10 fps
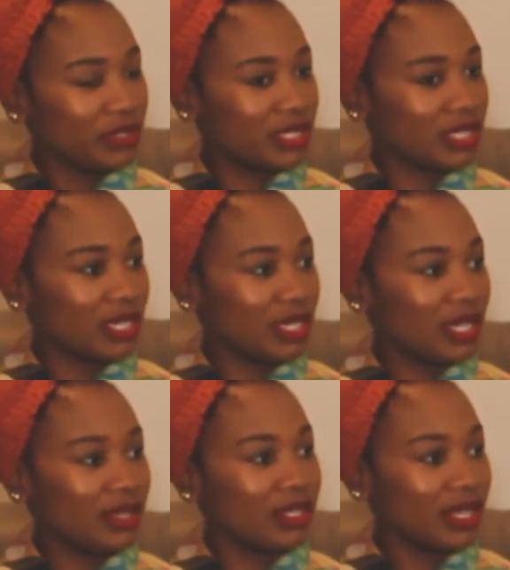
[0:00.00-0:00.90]
for the day
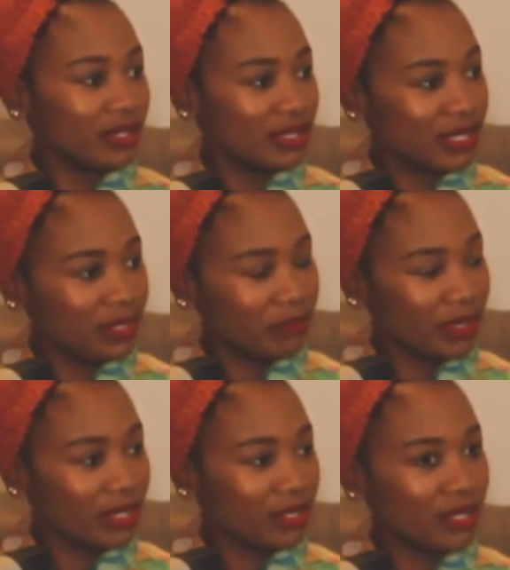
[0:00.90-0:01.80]
and then sleep
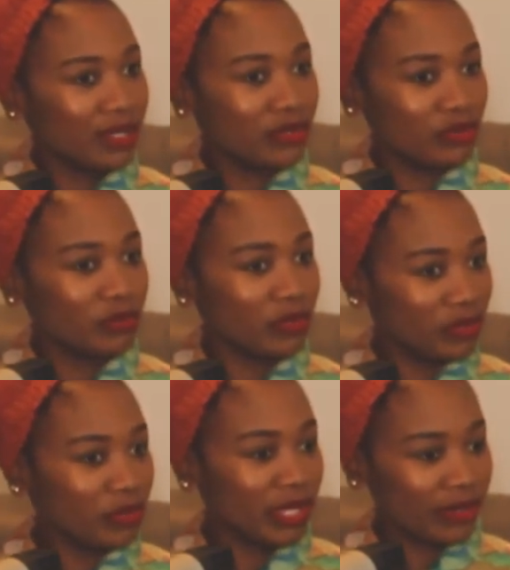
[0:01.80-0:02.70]
in, and then tomorrow
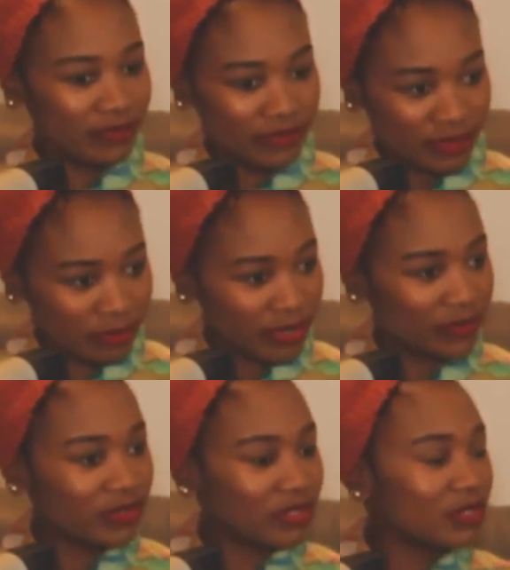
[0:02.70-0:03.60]
you'll have the
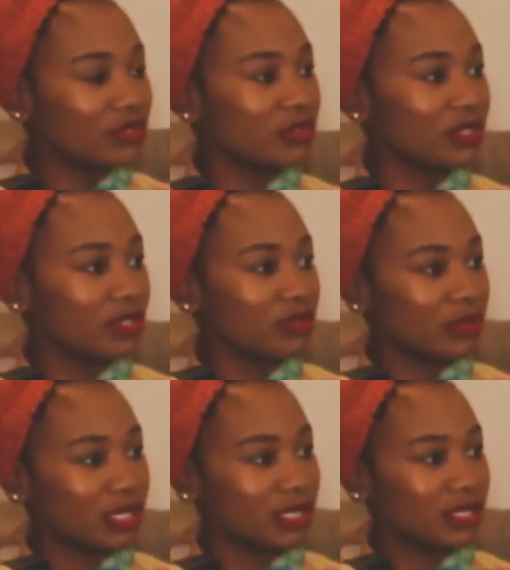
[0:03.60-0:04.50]
breakfast that you said you
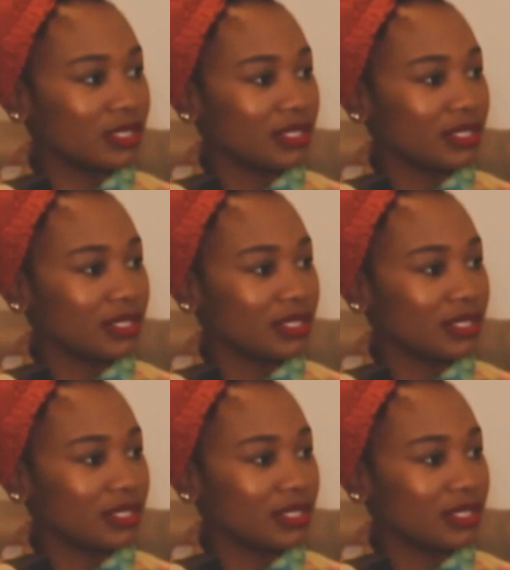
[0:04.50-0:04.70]
wanted.